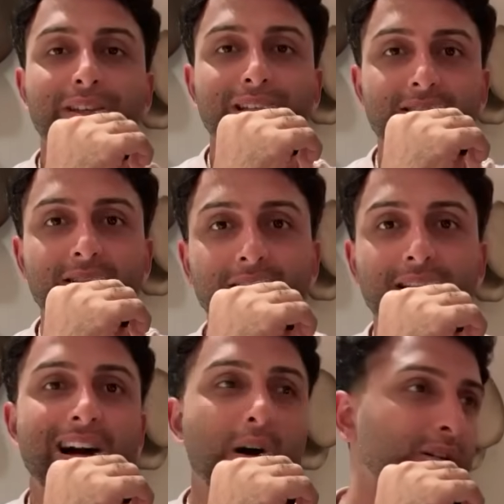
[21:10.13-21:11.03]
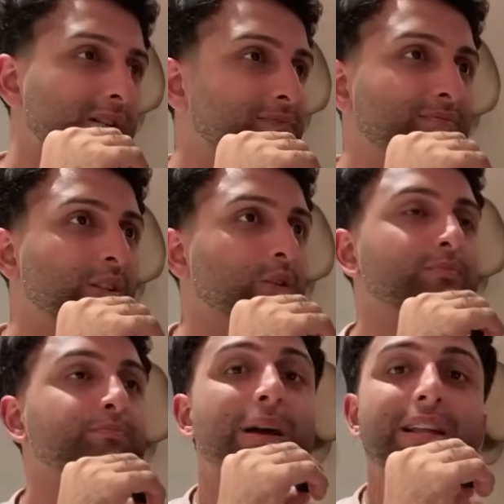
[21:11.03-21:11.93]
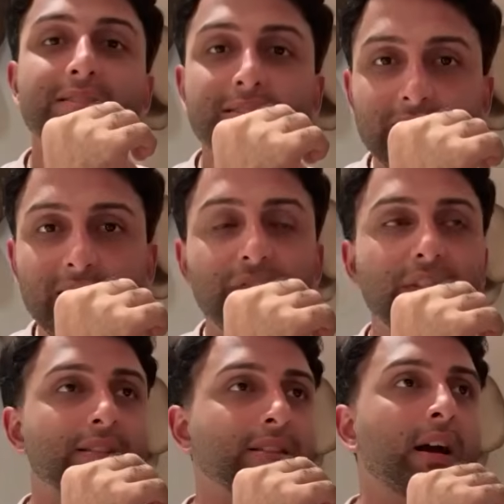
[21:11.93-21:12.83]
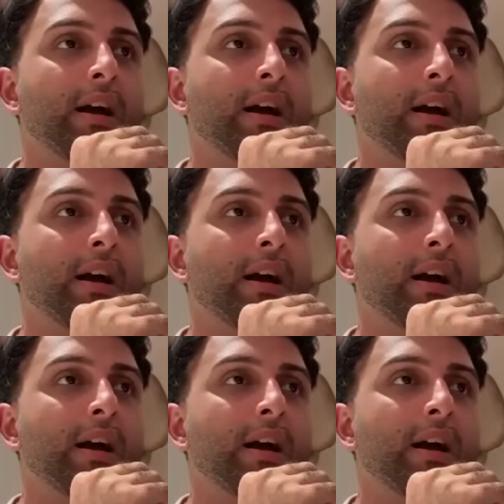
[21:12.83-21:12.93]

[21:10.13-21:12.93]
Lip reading: easily and how it bends the defense.